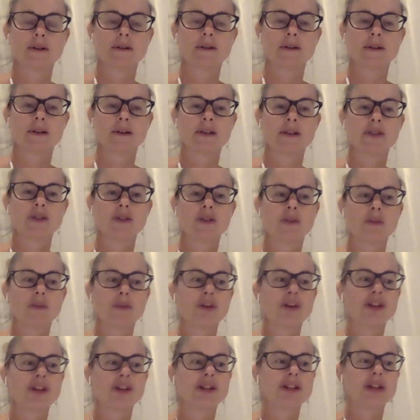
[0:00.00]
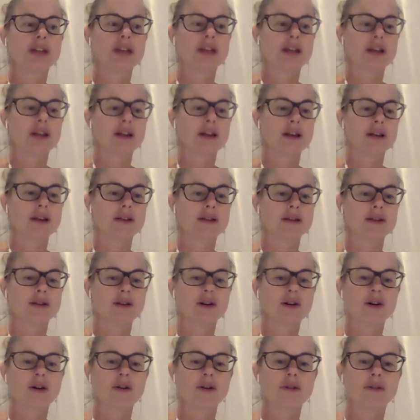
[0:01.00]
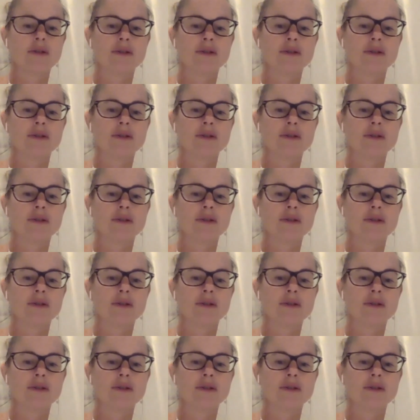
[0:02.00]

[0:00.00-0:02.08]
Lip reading: It's not pretty, it's not